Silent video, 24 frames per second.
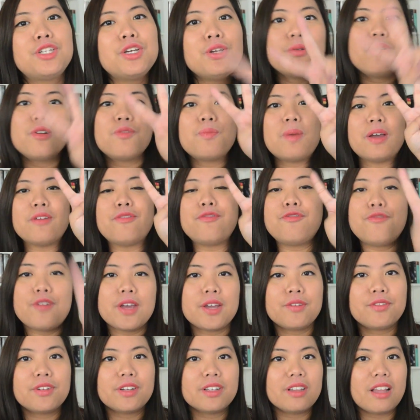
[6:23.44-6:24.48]
2 of my
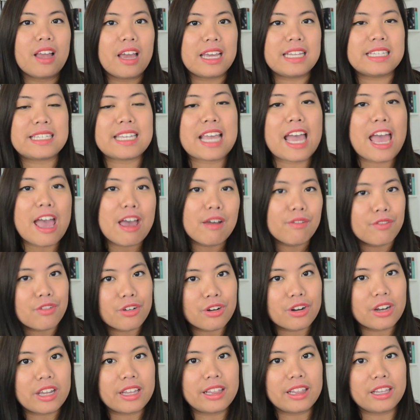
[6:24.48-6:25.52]
favorite lines
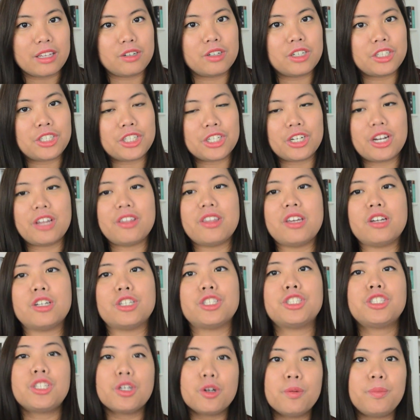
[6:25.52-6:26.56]
ever in literature, and they
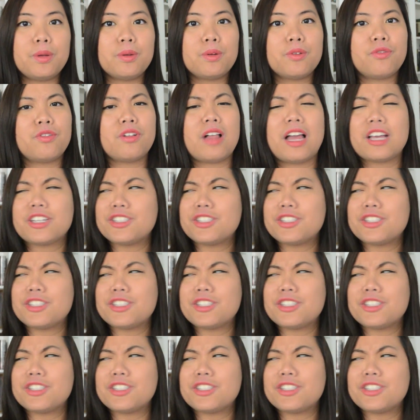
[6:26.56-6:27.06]
are so beautiful.